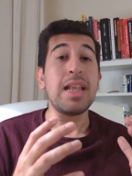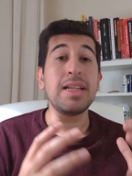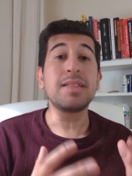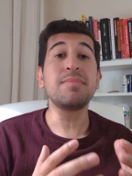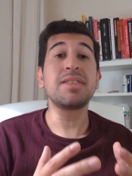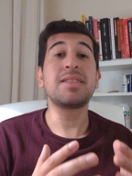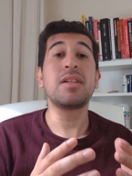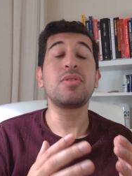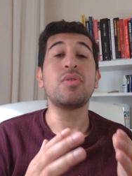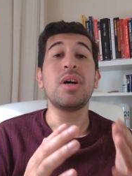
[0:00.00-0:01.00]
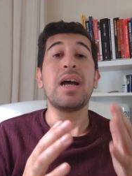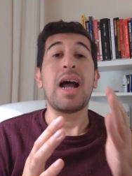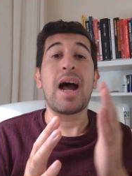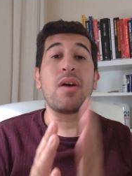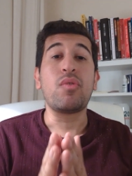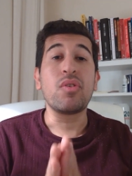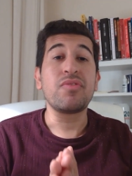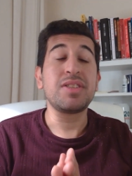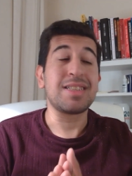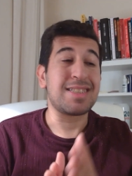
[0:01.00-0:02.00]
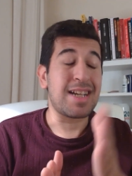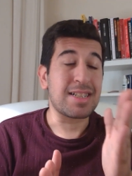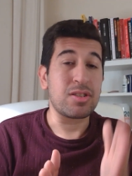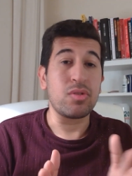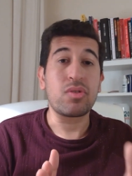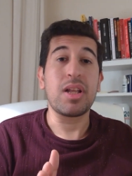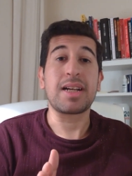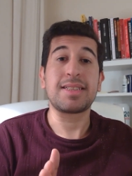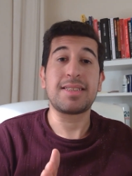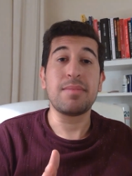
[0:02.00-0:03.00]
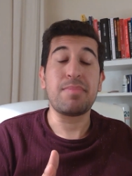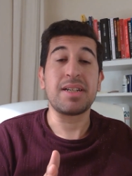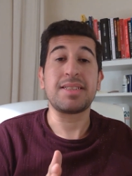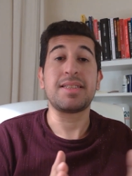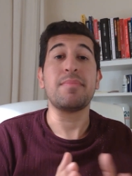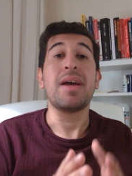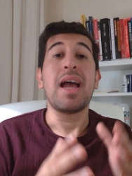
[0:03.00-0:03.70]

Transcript: let me tell you how all of these attacks look like step by step,